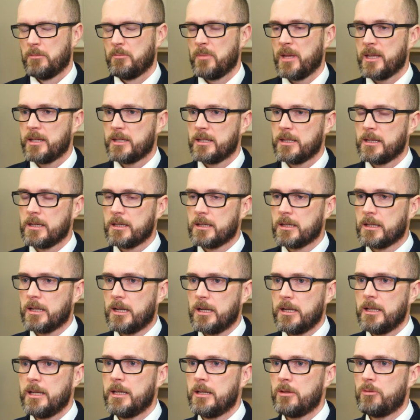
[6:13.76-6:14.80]
Making
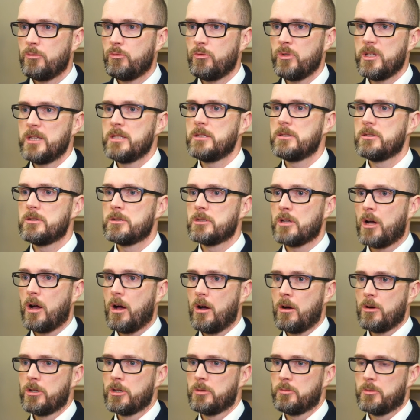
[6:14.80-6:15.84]
clear, reasoned
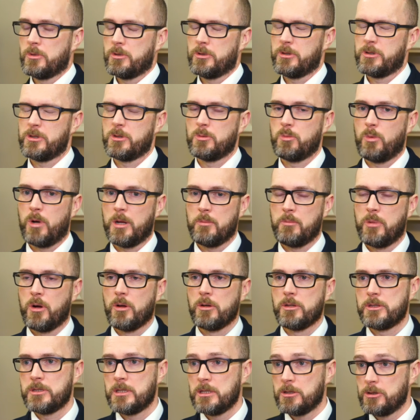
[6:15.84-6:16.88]
arguments why
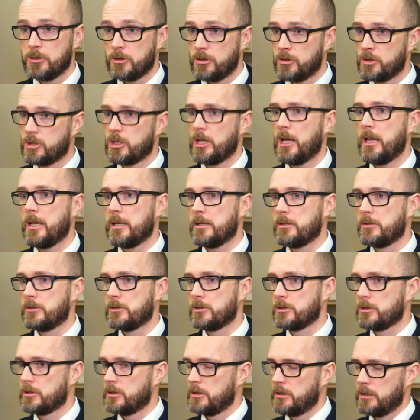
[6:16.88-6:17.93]
policies should
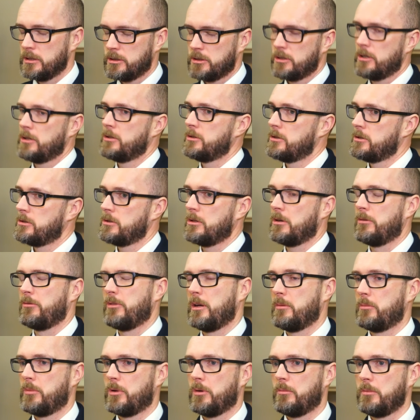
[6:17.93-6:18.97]
change is going to solve
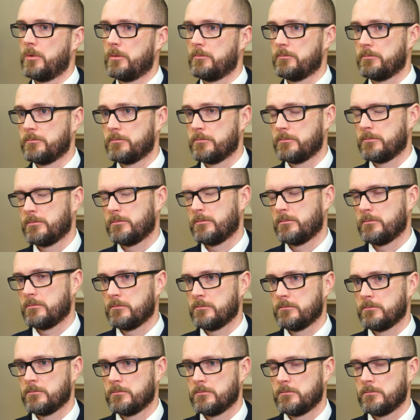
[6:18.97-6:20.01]
that problem.